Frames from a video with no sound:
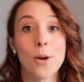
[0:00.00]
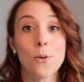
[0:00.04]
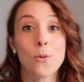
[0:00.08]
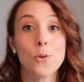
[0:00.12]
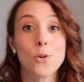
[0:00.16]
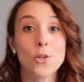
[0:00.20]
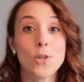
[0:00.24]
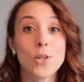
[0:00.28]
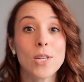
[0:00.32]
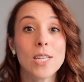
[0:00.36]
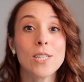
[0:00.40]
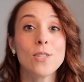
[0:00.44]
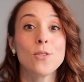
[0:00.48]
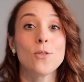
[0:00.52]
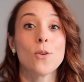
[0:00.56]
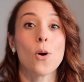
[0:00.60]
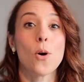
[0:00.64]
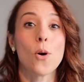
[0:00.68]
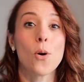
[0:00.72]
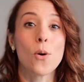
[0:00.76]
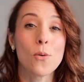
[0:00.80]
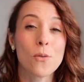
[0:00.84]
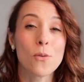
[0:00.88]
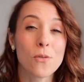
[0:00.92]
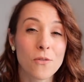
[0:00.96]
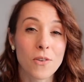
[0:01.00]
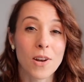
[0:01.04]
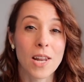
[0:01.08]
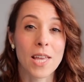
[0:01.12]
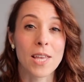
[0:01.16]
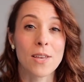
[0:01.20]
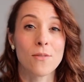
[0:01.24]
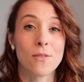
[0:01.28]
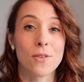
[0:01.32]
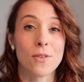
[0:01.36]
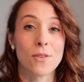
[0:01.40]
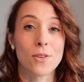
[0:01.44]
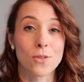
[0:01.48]
which leads to off
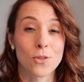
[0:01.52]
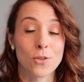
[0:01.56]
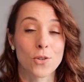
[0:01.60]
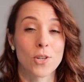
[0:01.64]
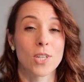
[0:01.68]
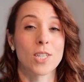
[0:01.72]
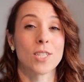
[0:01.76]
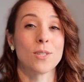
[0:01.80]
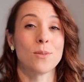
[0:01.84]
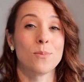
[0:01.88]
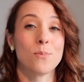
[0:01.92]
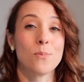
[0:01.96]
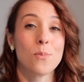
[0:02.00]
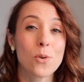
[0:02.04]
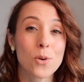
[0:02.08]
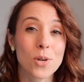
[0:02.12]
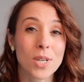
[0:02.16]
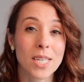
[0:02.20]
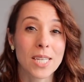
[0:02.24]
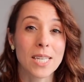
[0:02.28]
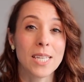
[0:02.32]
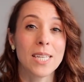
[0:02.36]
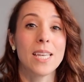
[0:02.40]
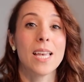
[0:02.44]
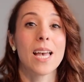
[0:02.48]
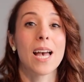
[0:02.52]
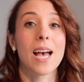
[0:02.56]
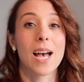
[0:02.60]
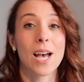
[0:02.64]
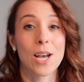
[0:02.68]
flavors such as smoky,